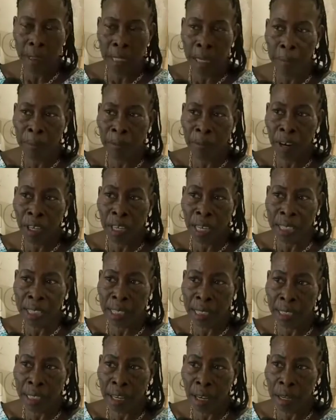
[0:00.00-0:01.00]
Day before
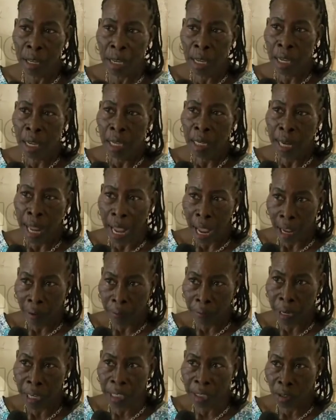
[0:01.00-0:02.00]
yesterday, now I
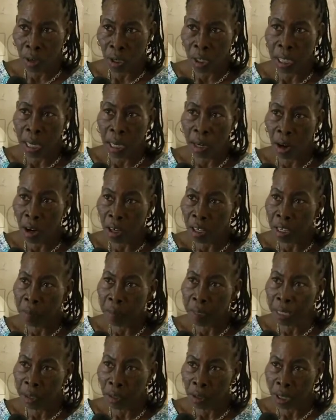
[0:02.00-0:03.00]
first come. They can't
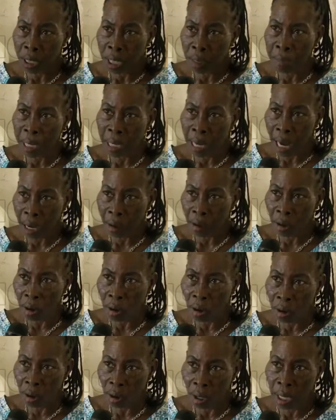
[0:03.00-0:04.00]
give me today. Make I
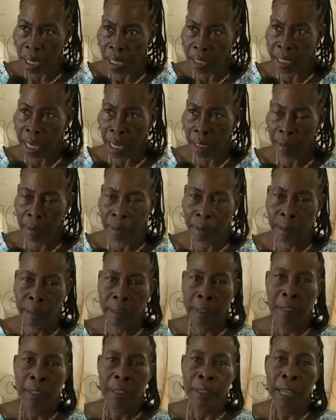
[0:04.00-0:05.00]
come collect her.
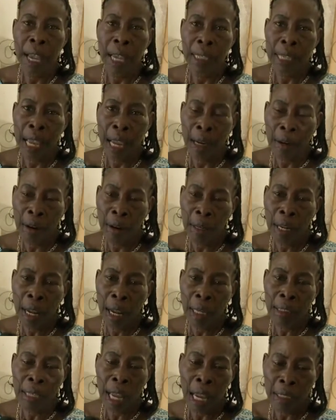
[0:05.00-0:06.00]
So as I
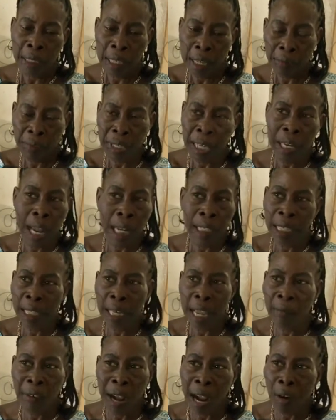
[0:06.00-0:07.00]
give them now, they
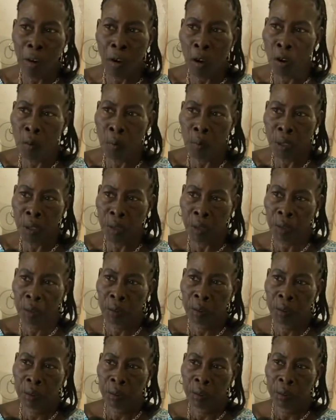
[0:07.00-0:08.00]
never call me.
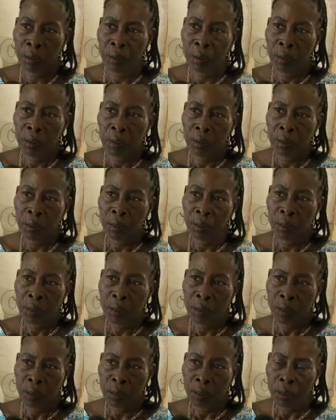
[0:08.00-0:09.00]
What do you need it
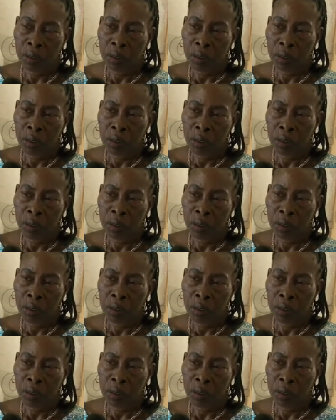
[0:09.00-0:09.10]
for?